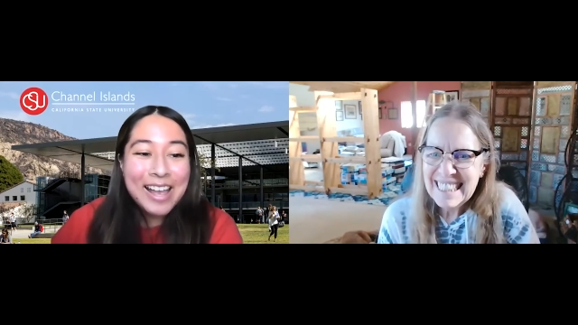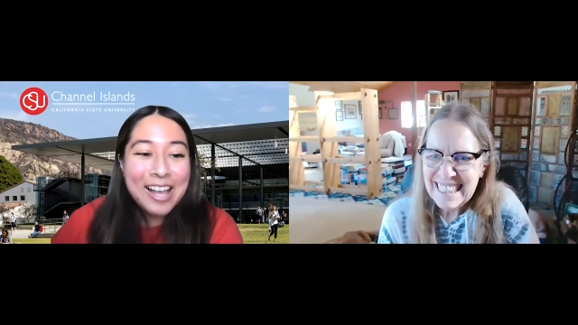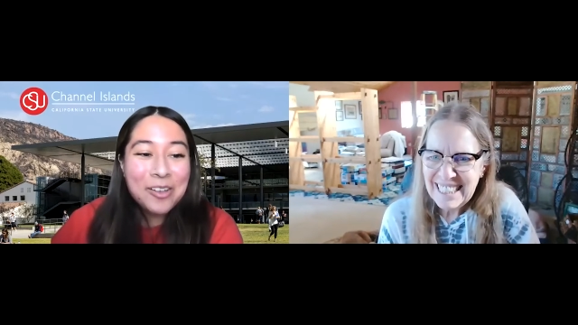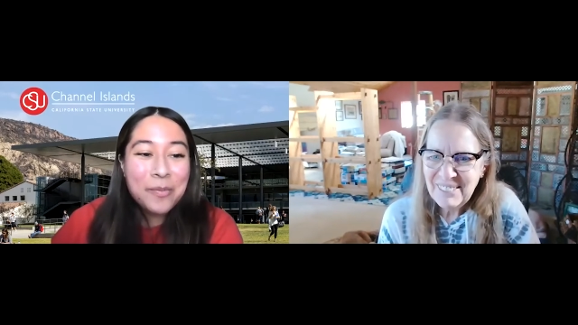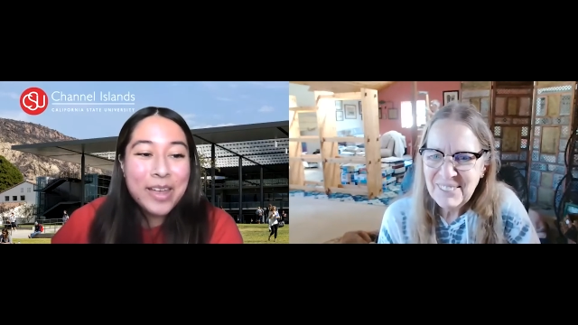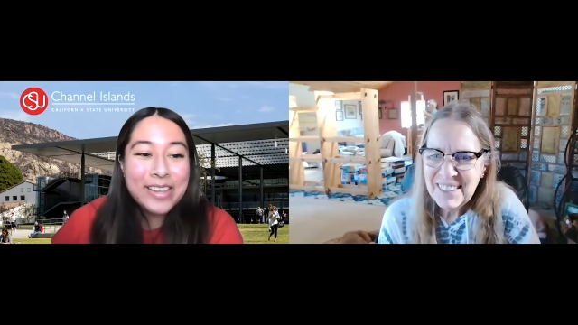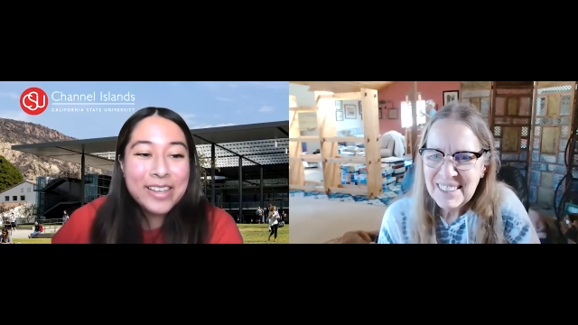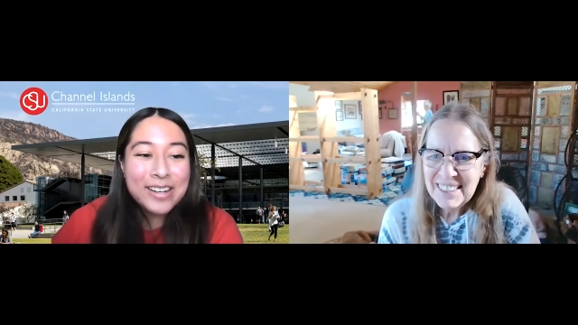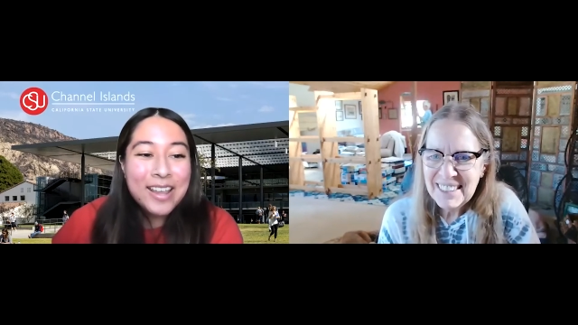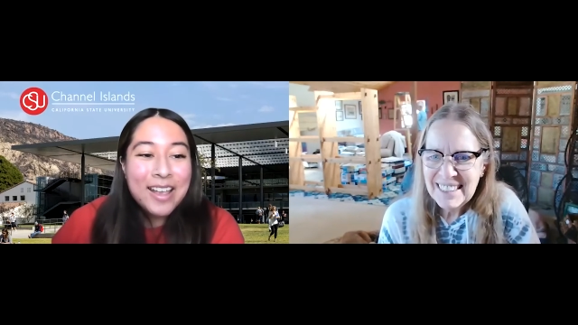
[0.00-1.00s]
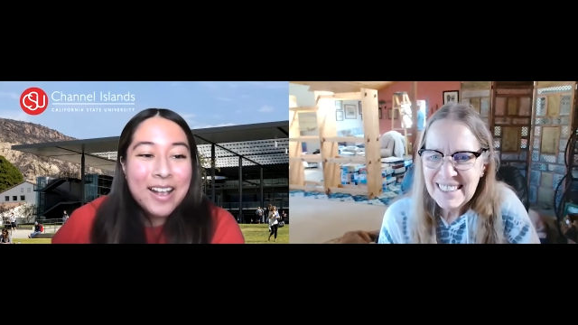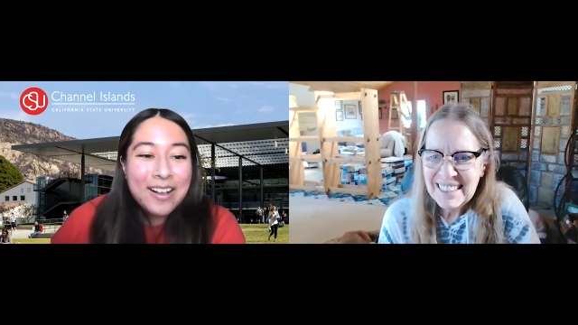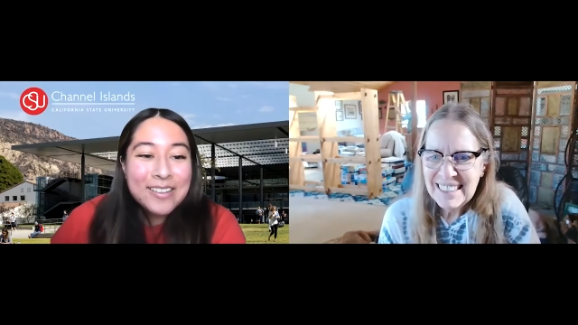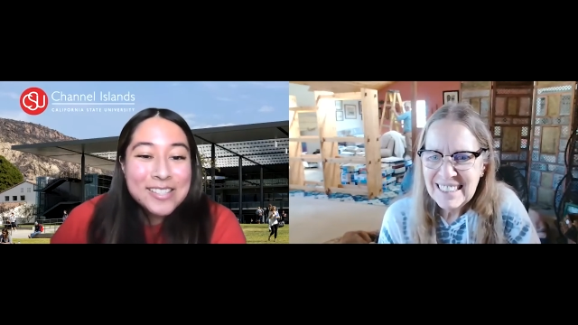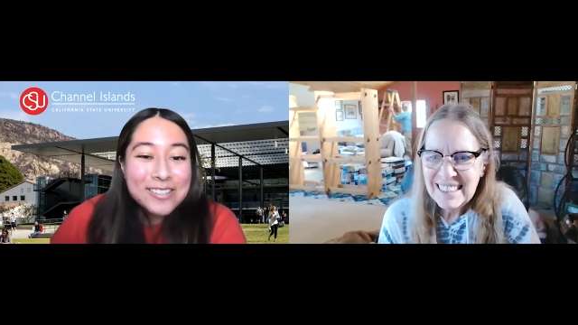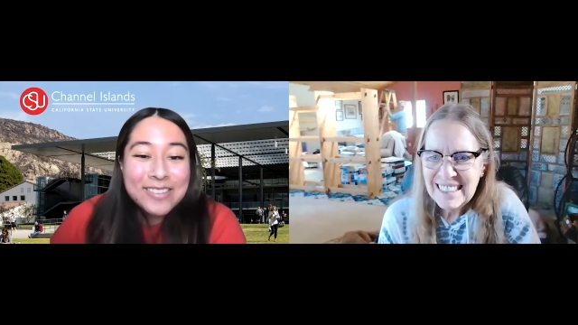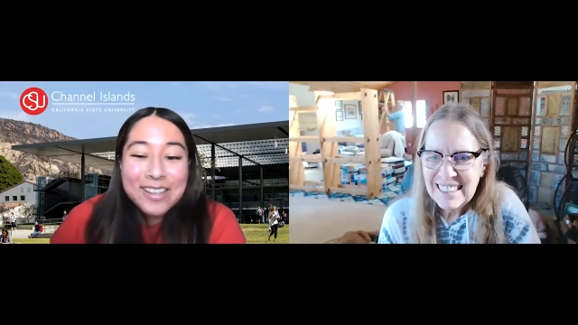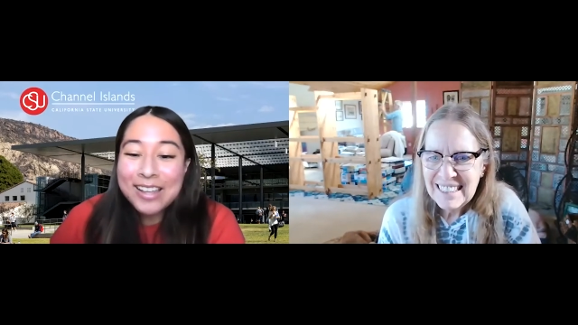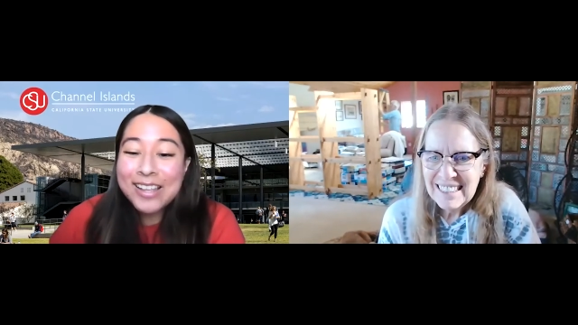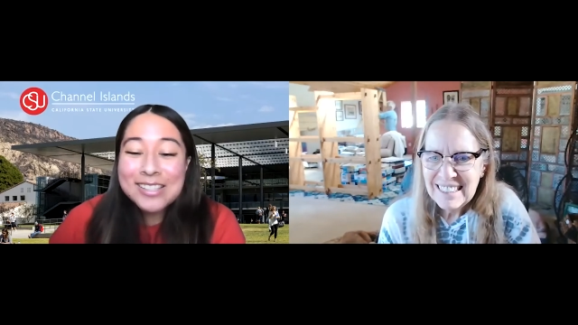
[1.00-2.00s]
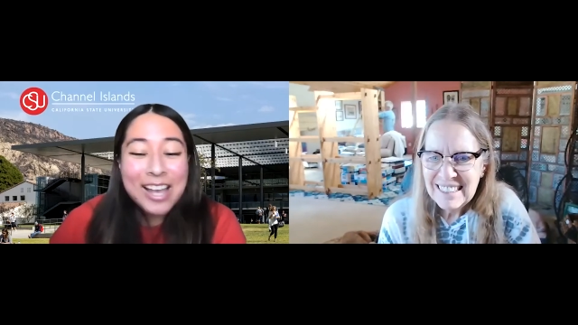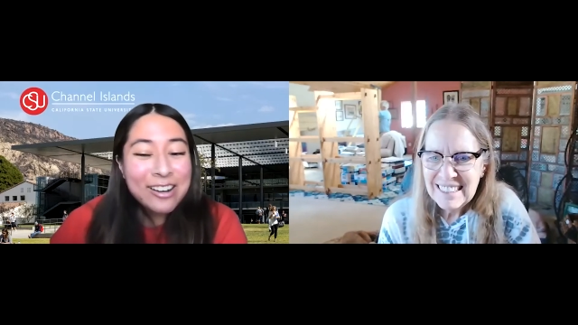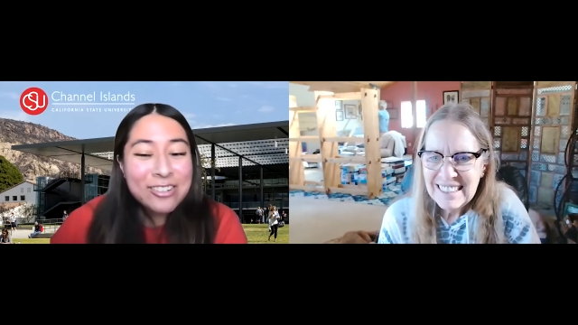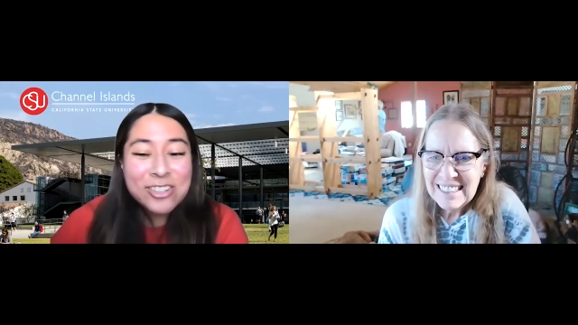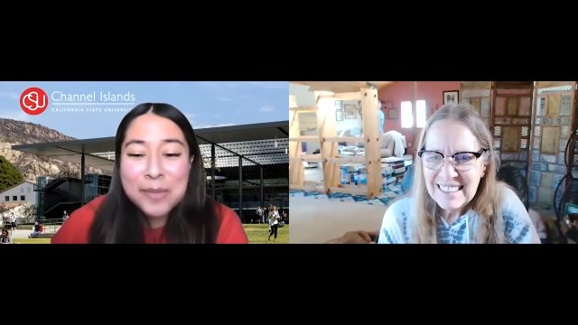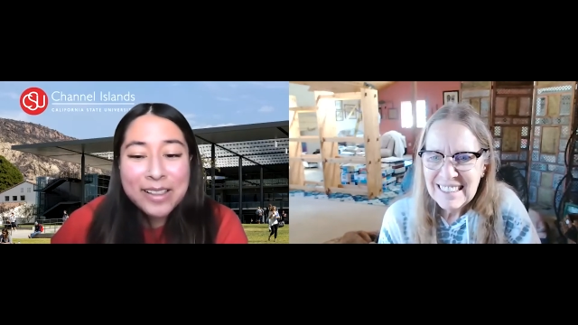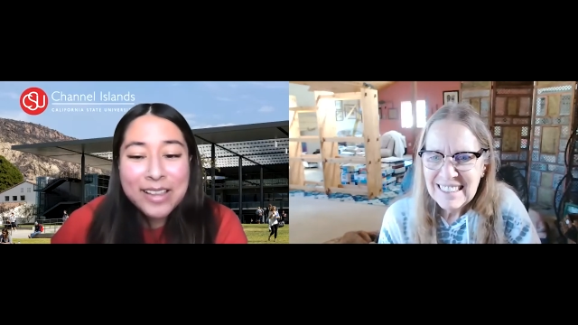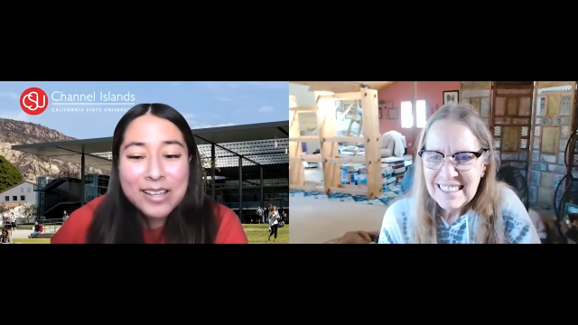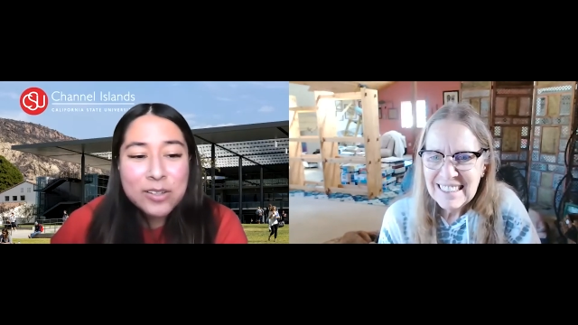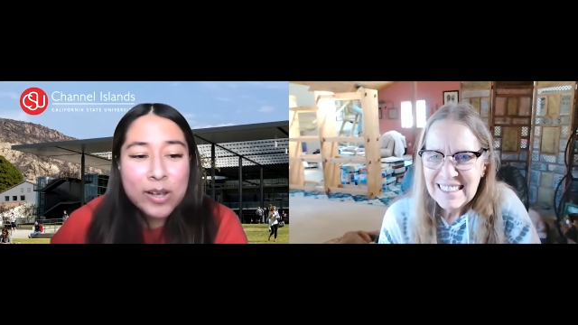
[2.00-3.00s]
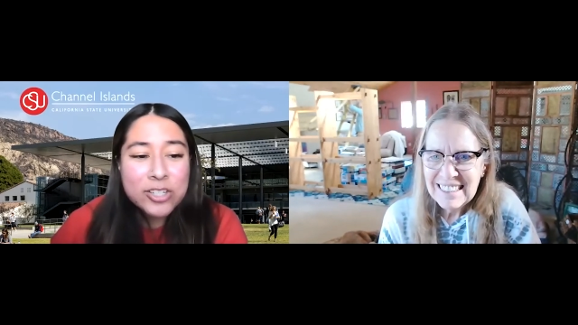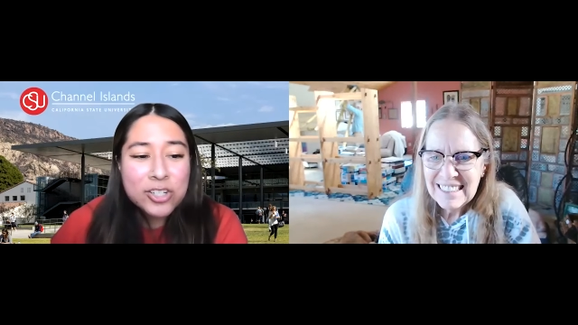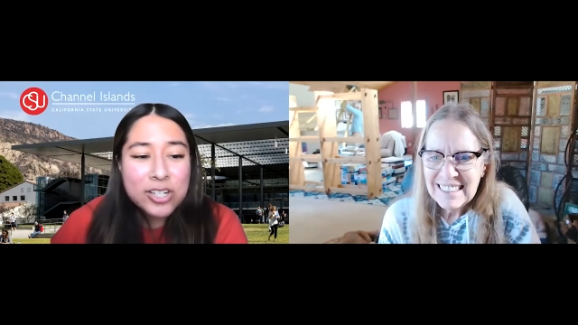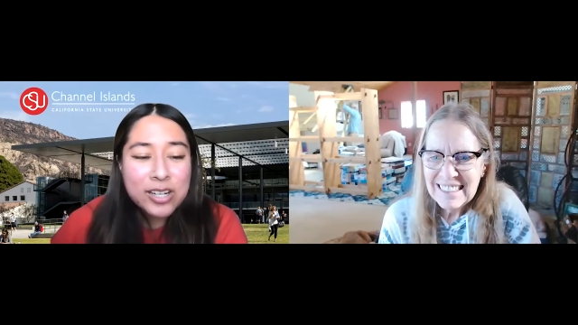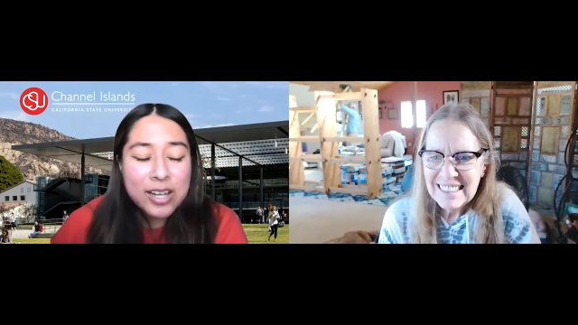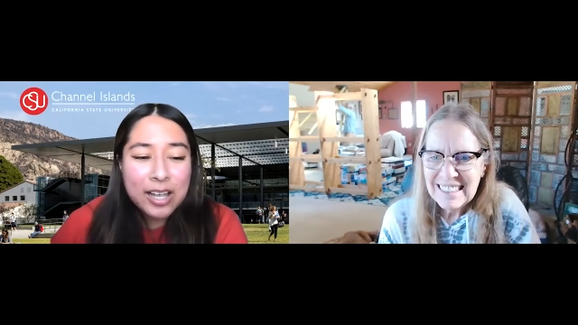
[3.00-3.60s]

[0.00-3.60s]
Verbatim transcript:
Speaker 1: Um, And then also, that's kind of just my last question,